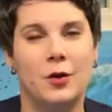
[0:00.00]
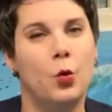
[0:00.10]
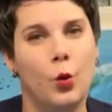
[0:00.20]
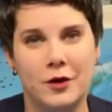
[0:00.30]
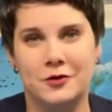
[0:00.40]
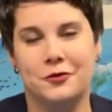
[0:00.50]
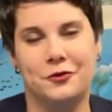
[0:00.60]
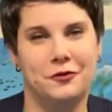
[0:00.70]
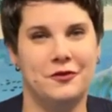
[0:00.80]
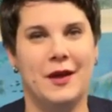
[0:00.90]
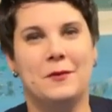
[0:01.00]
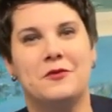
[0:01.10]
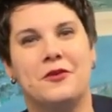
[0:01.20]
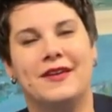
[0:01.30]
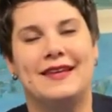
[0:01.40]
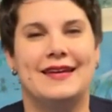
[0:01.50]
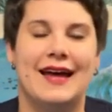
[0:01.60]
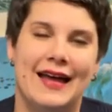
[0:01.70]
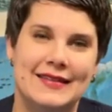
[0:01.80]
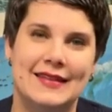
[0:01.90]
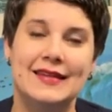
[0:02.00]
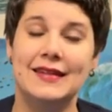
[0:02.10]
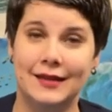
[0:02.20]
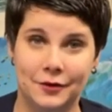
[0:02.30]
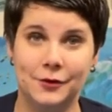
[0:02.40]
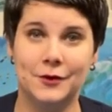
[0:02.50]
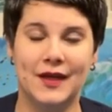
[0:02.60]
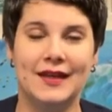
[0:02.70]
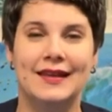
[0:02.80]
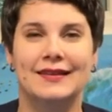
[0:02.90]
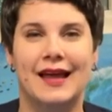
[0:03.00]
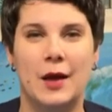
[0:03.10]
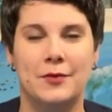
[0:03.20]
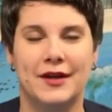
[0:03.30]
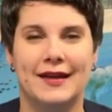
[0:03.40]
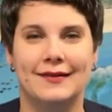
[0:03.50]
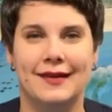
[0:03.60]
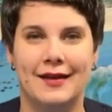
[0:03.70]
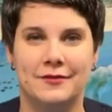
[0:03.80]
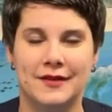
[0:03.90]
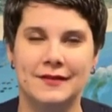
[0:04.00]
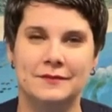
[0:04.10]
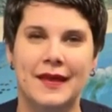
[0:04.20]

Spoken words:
wonderful family-friendly content, including Library at 11.